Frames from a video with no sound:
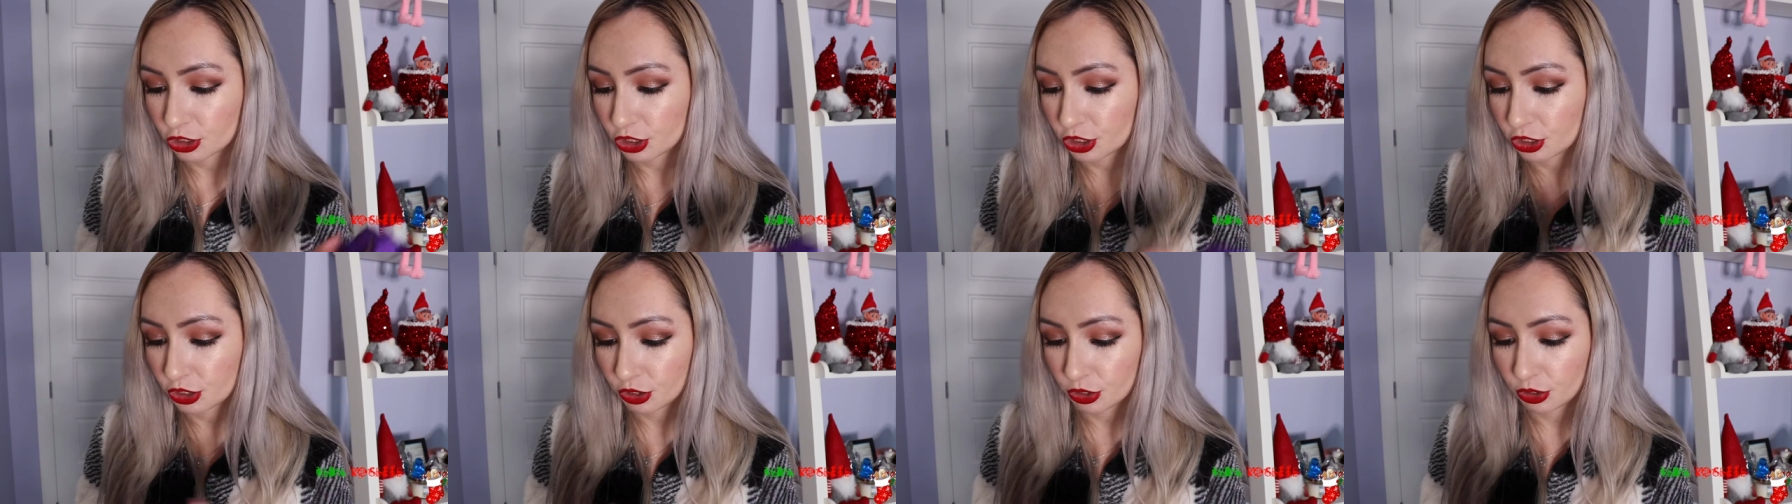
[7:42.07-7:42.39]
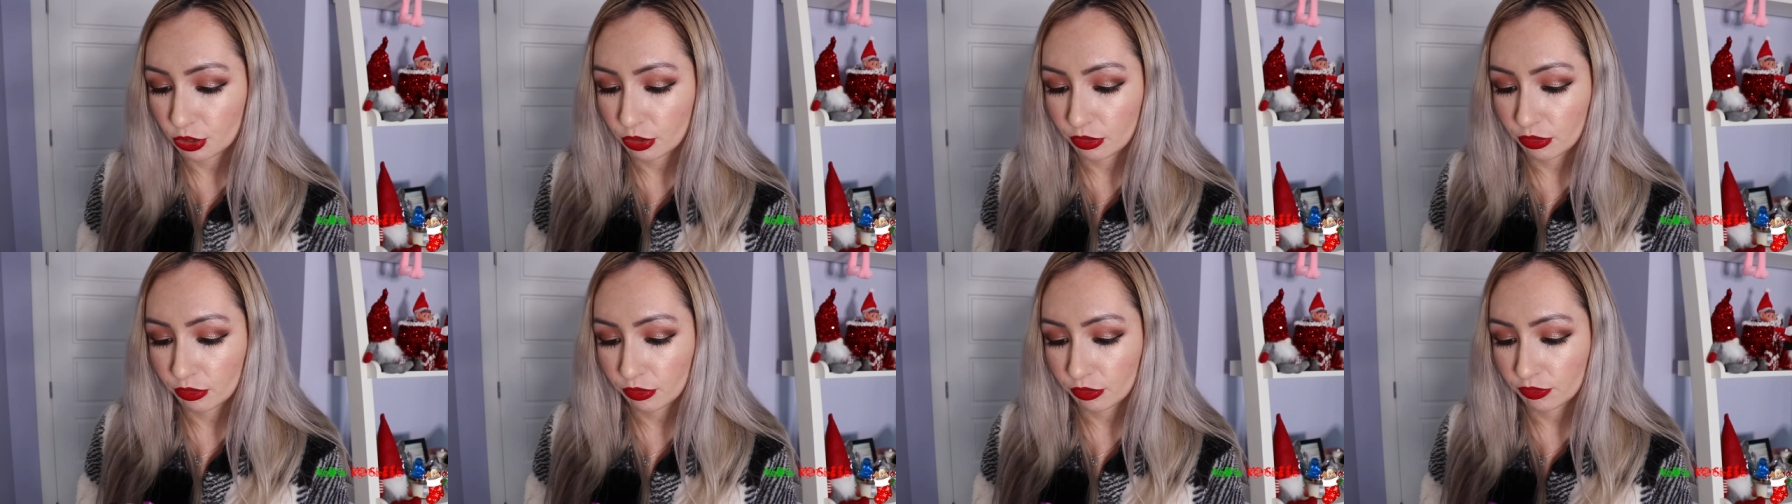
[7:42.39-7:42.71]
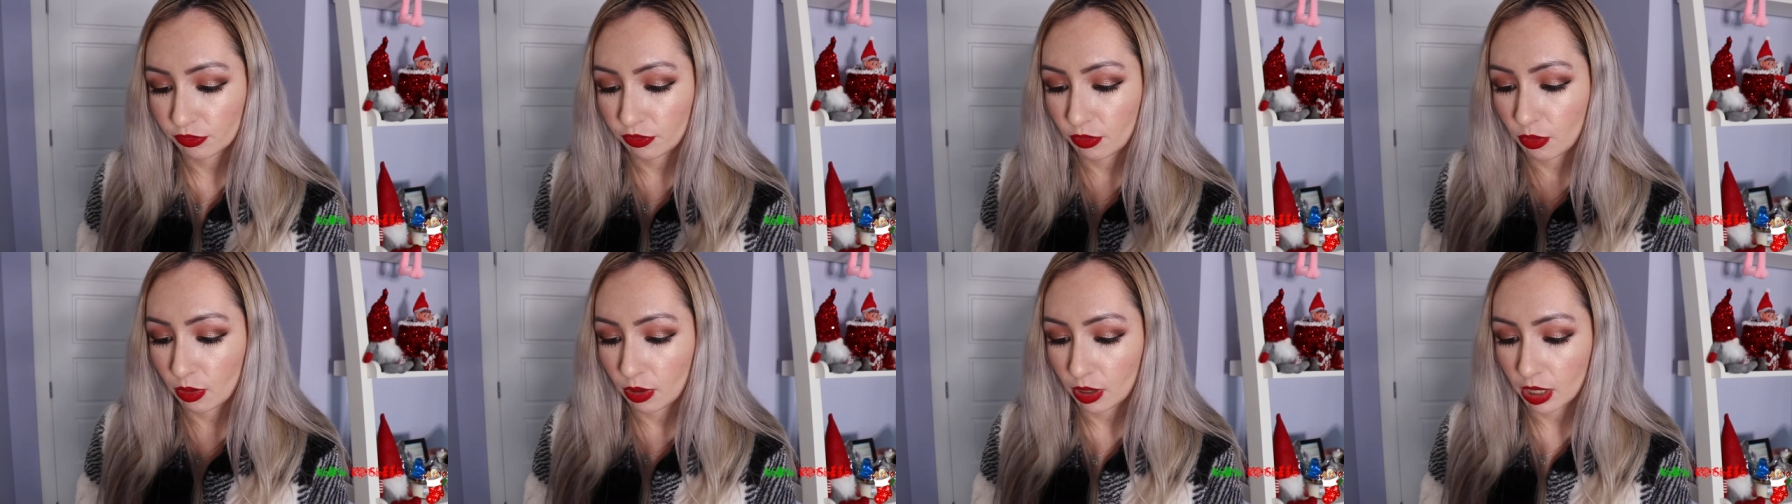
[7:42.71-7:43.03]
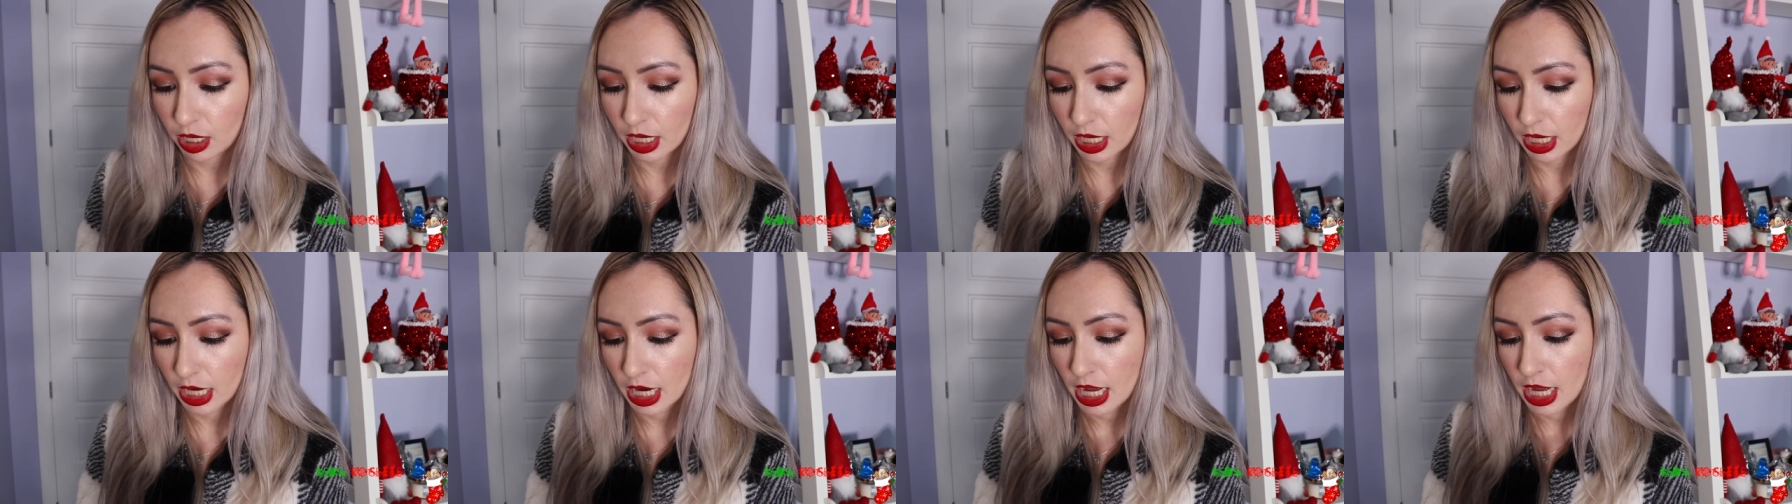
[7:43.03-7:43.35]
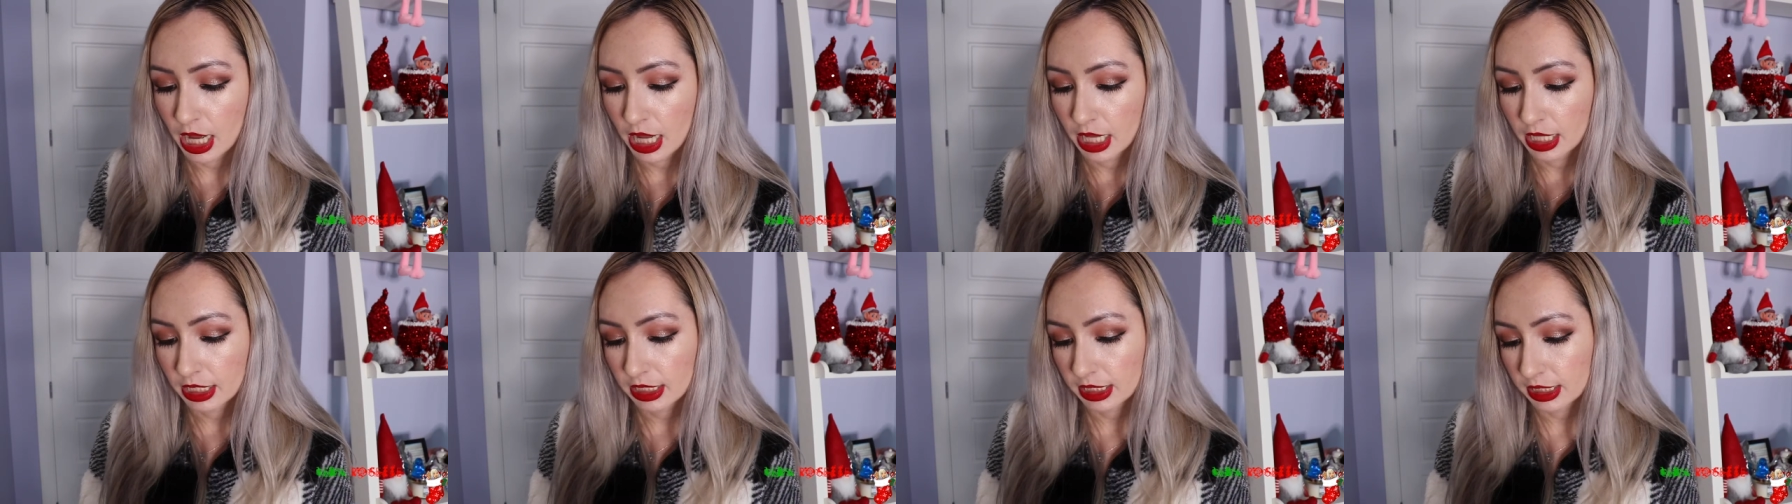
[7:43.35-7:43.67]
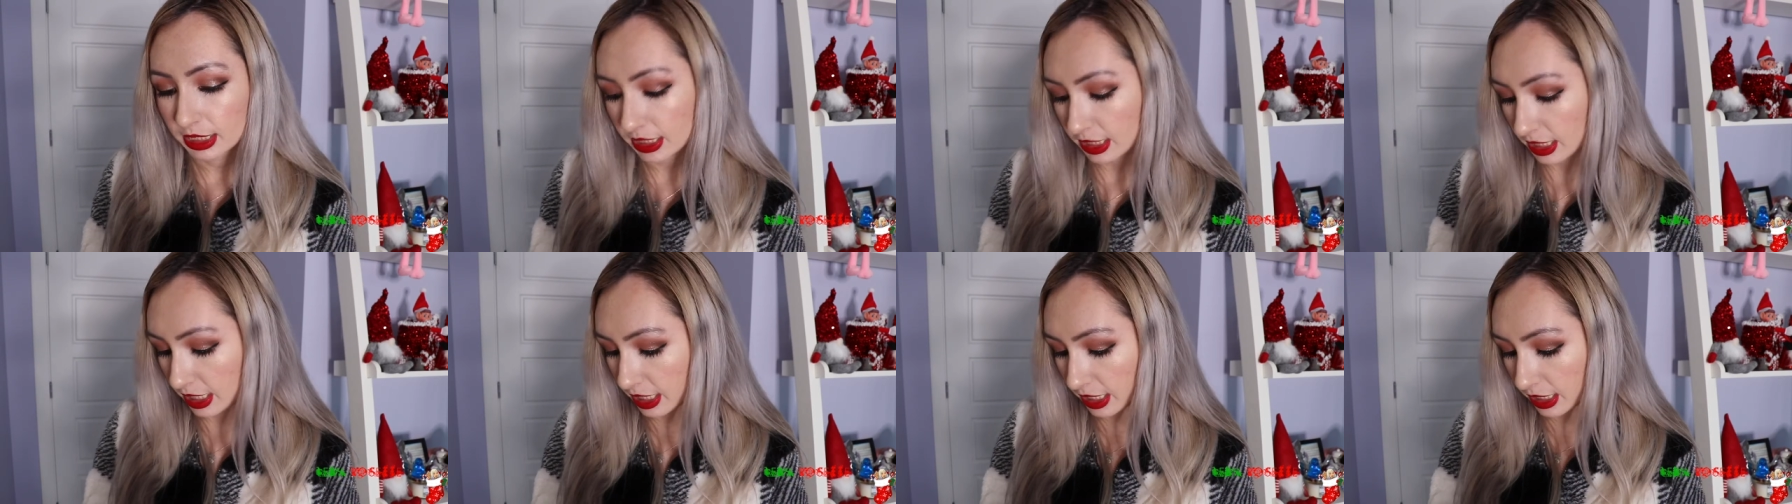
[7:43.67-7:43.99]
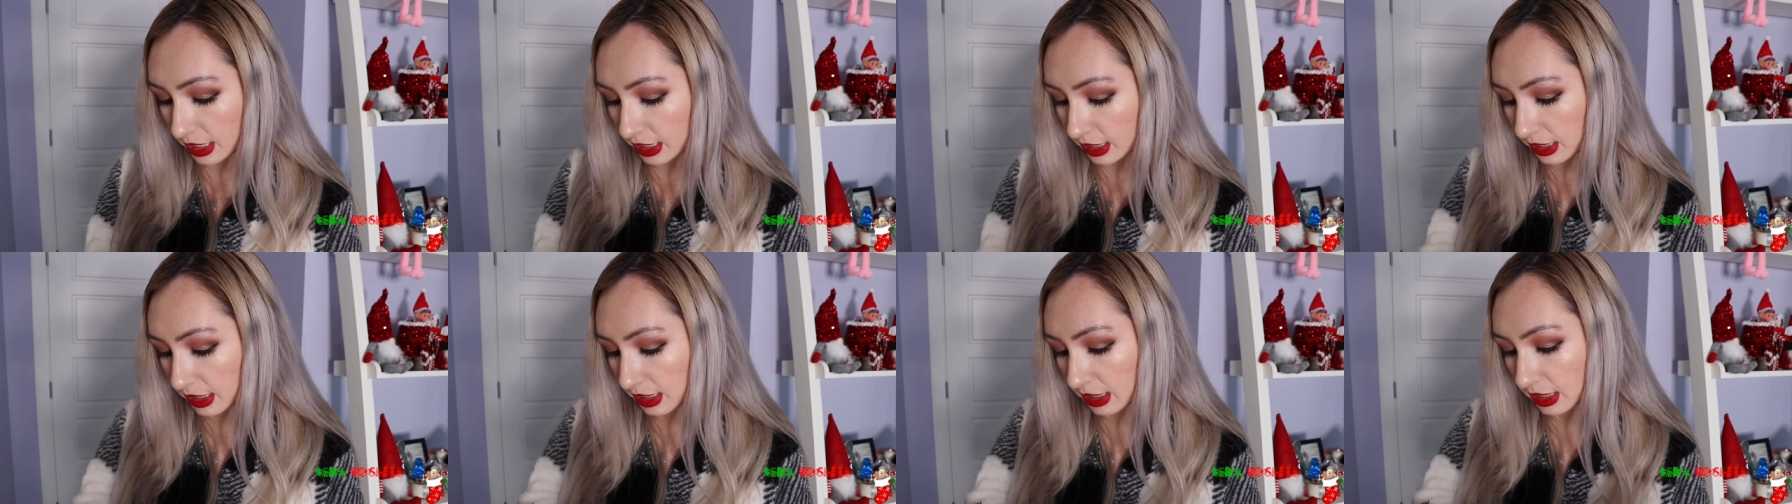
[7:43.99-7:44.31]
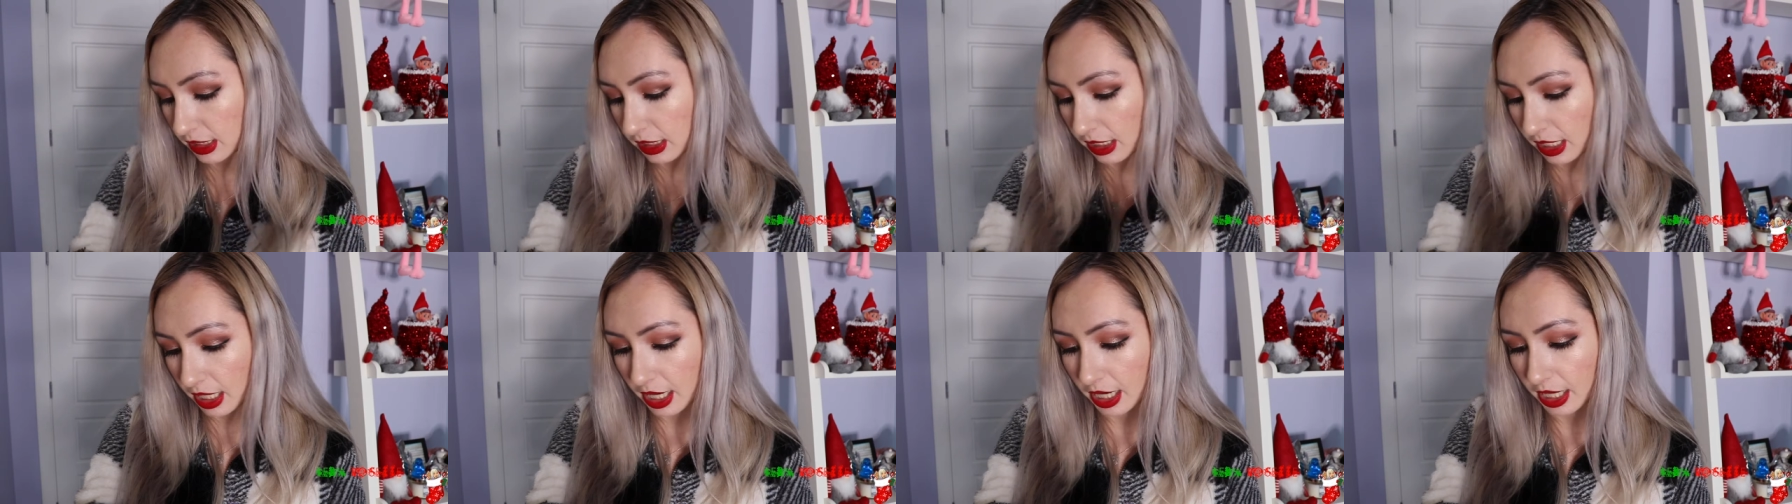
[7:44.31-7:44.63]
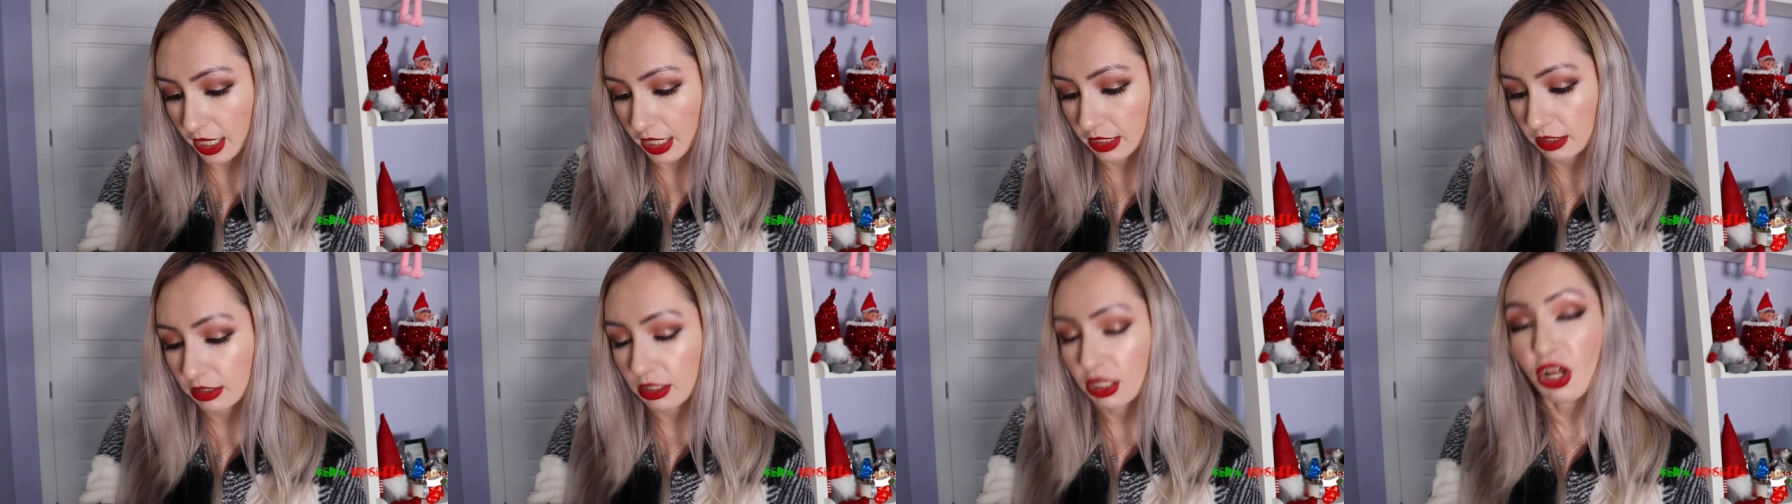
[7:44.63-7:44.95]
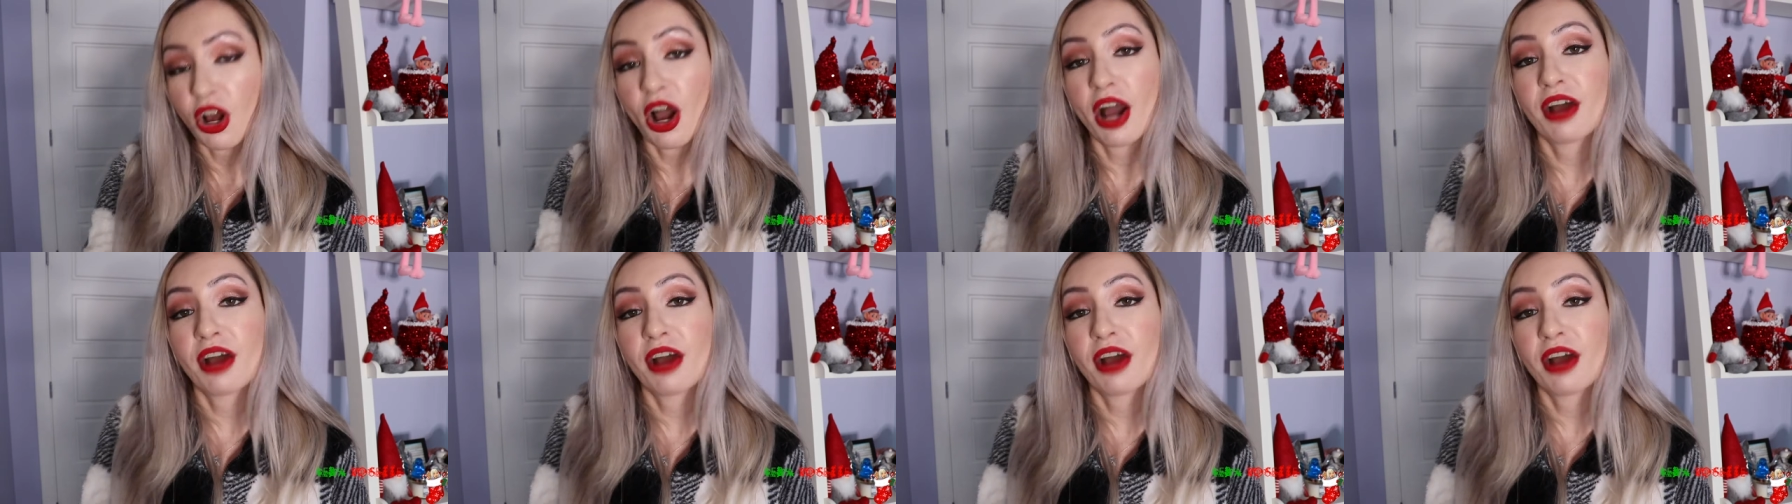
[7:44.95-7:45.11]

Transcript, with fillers: Two, four, six, eight.